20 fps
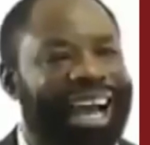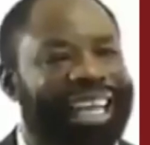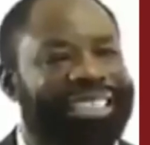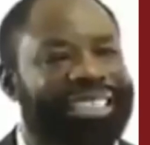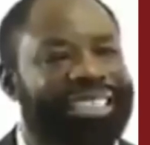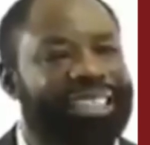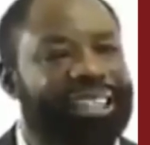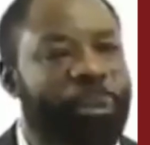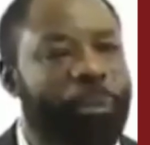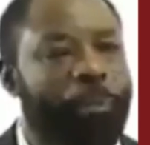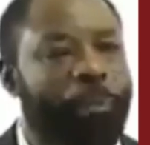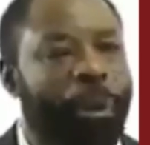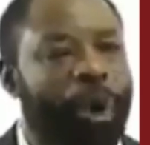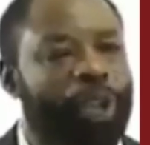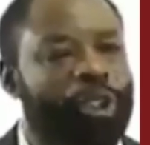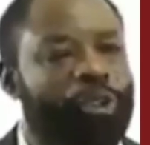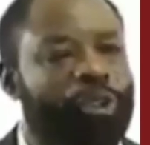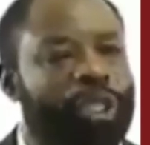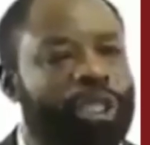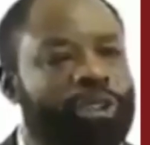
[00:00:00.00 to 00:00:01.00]
has the
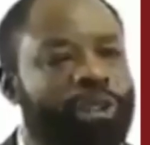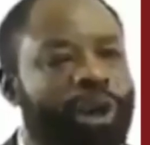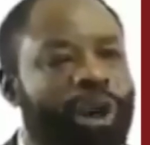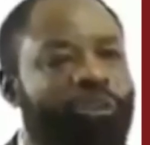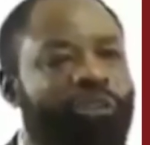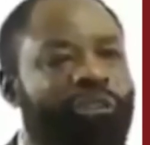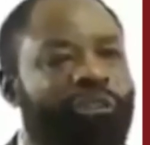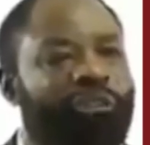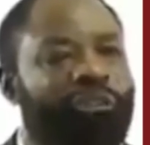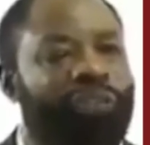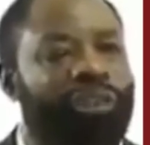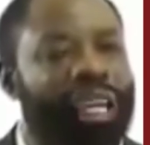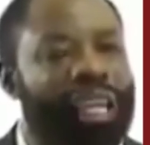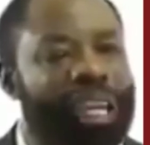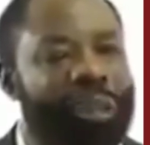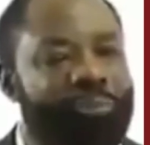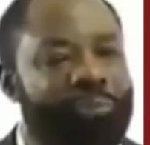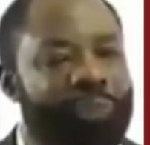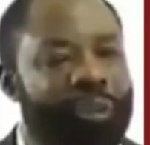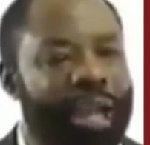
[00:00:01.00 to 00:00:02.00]
portrait of
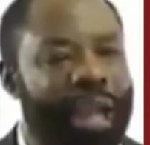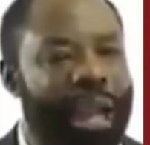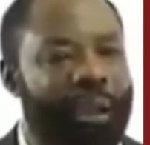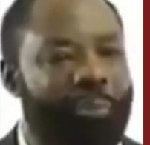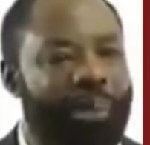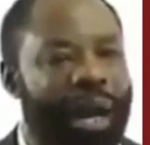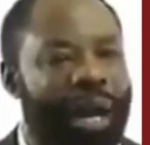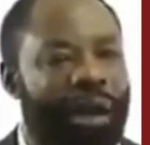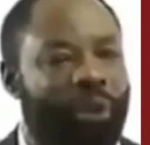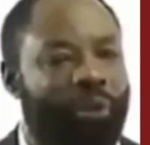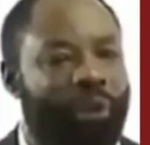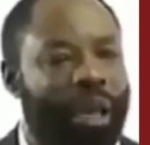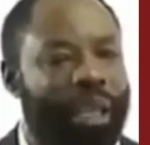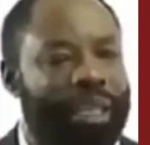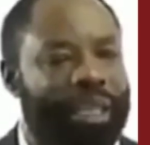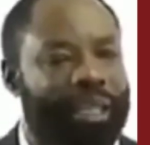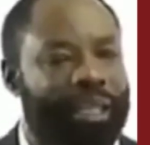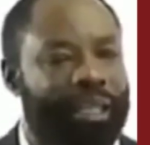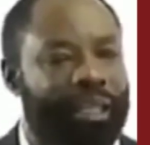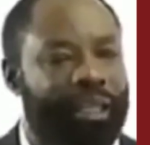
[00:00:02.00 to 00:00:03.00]
PHILIP
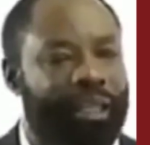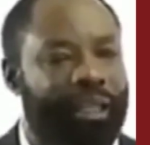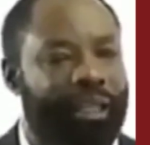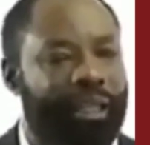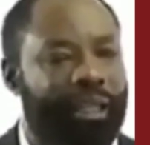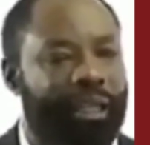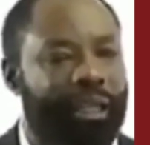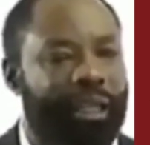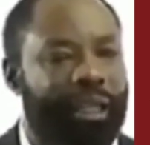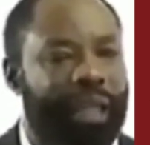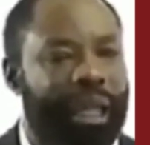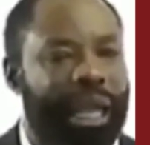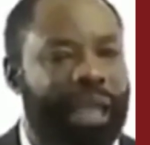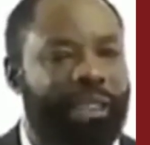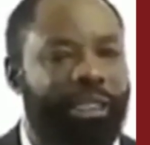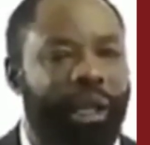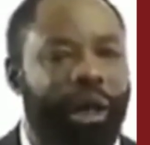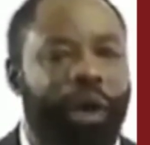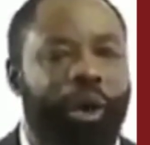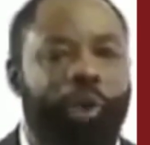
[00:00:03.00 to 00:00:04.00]
EMEAGWALI
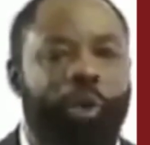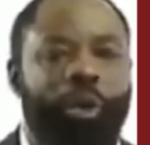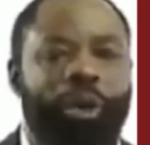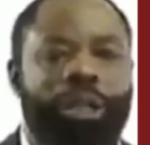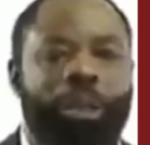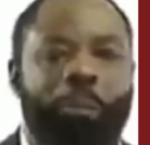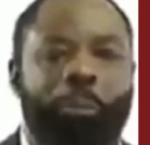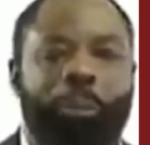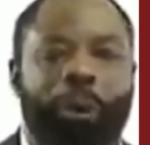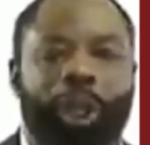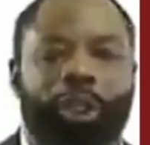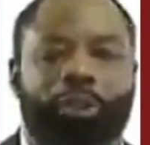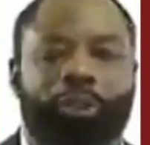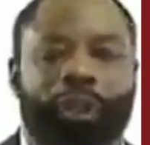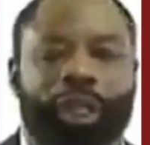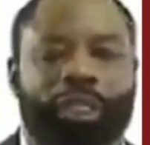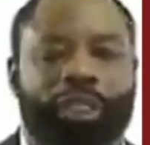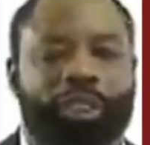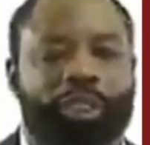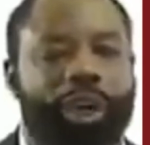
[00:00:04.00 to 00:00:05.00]
along with the
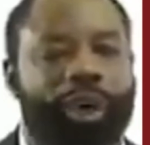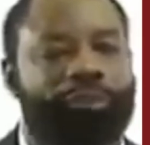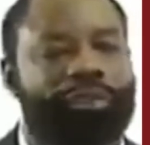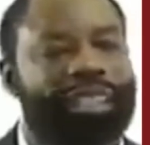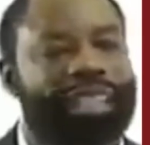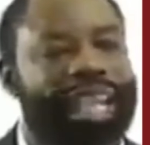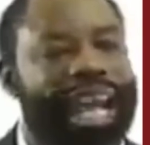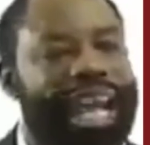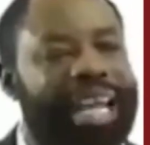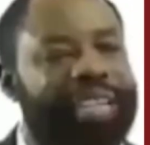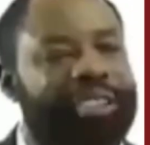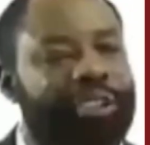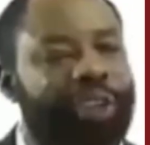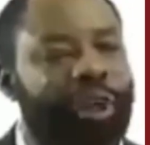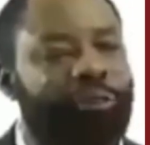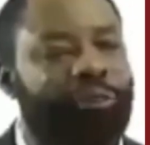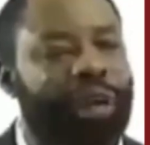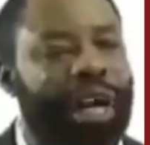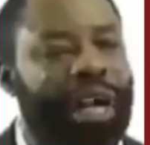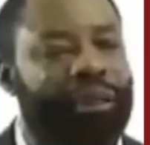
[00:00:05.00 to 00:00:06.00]
portraits of the likes
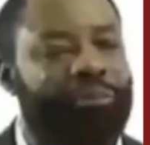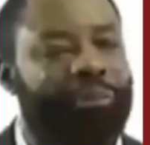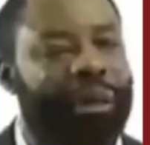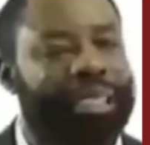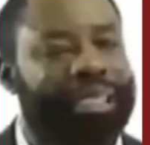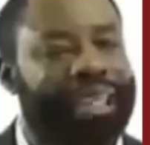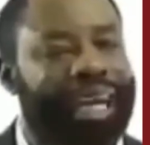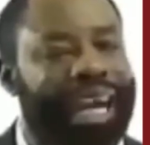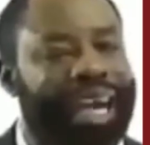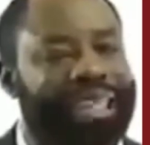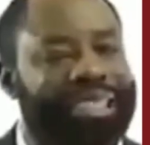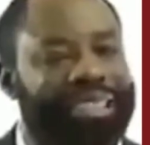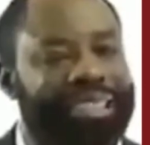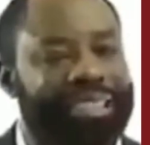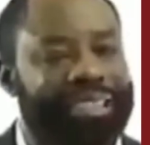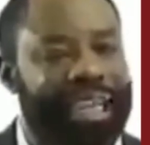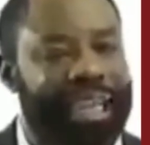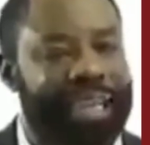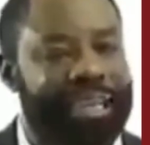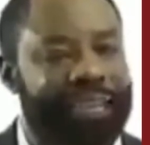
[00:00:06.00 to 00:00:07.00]
of Albert
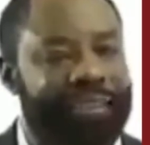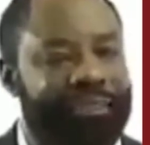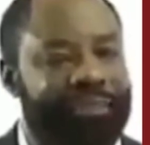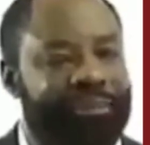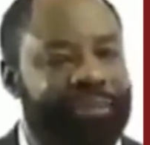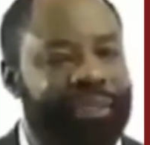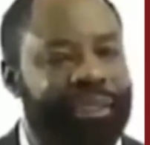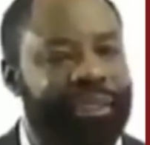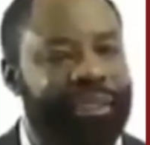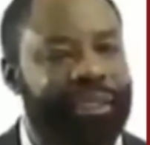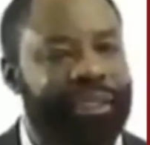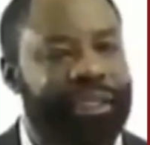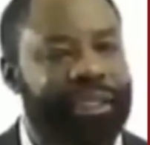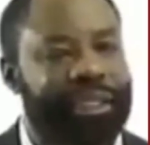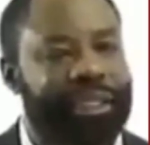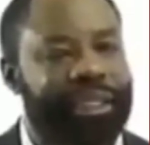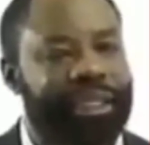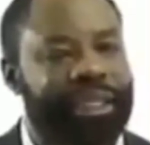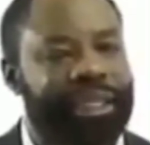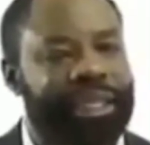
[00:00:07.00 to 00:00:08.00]
Einstein
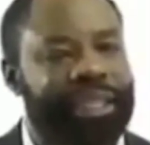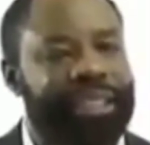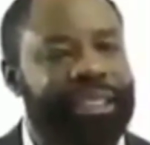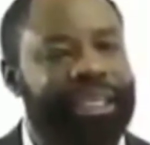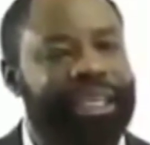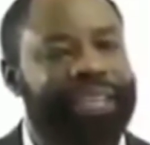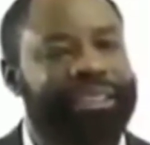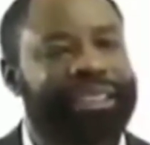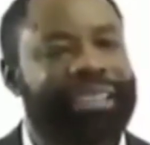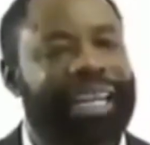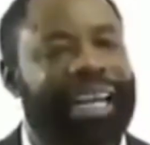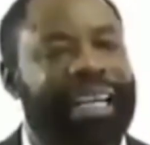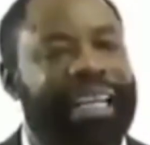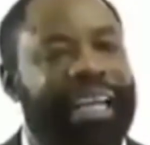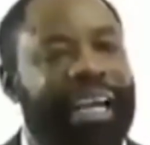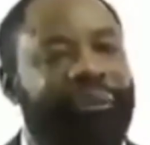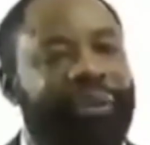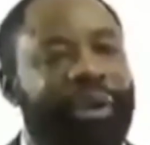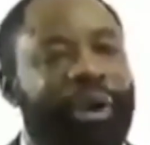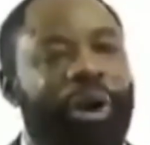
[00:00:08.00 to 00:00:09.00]
in its
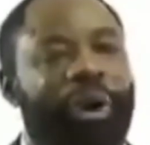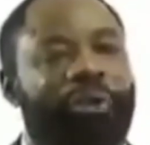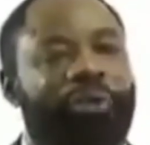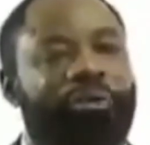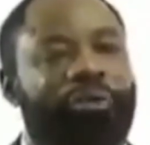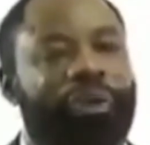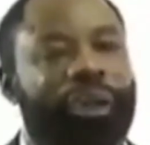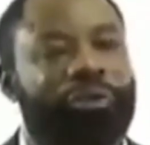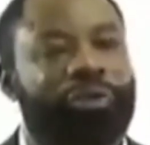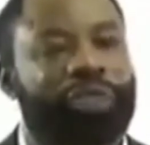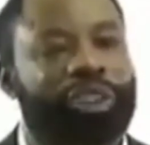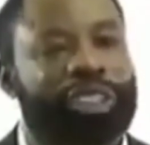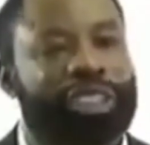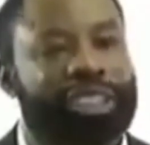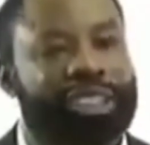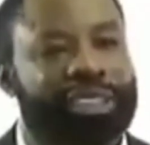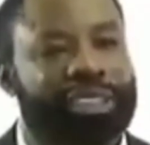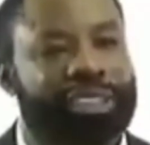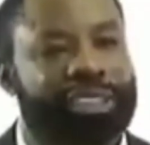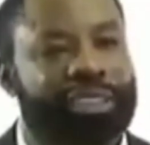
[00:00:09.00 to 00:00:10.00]
gallery of
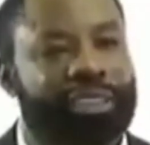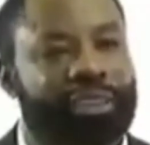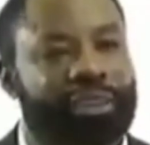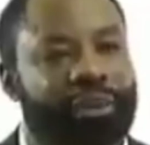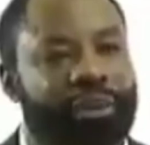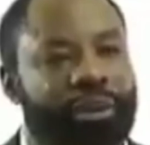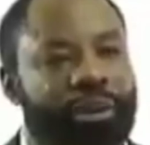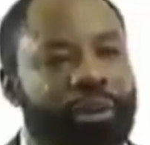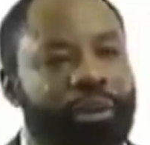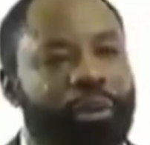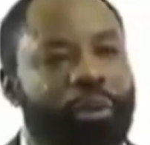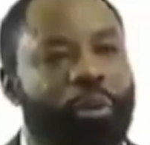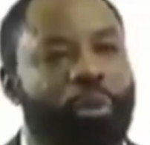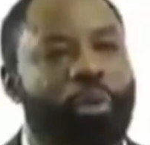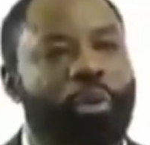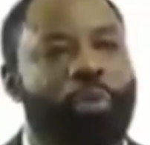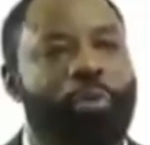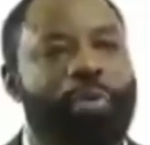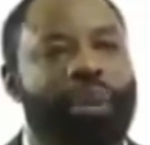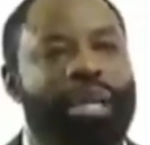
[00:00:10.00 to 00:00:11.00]
refugees
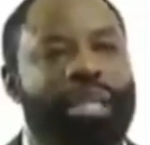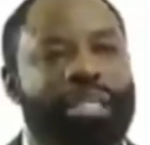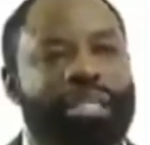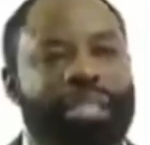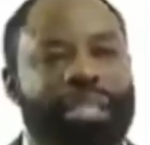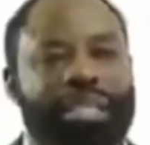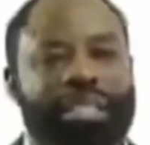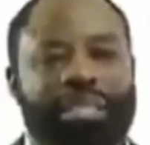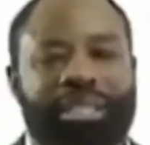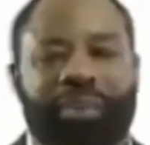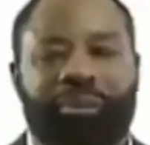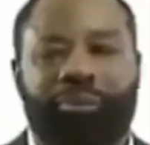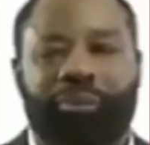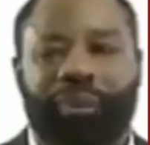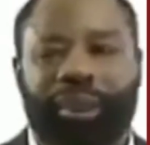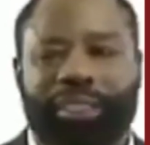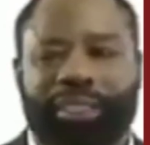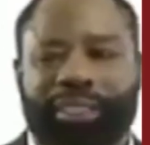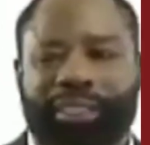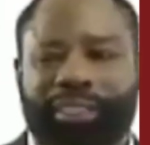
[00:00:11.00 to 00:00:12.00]
who made a
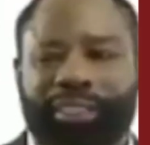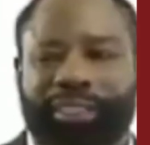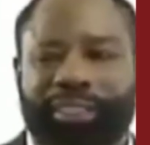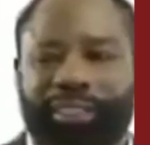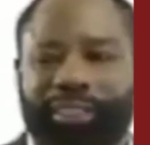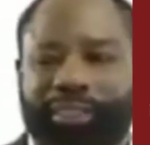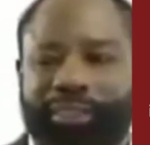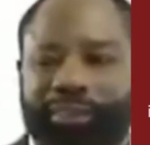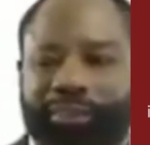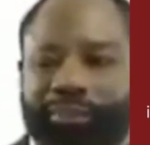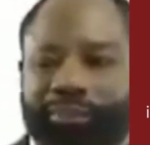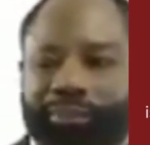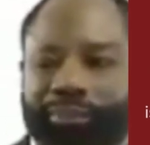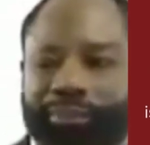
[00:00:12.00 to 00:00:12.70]
difference.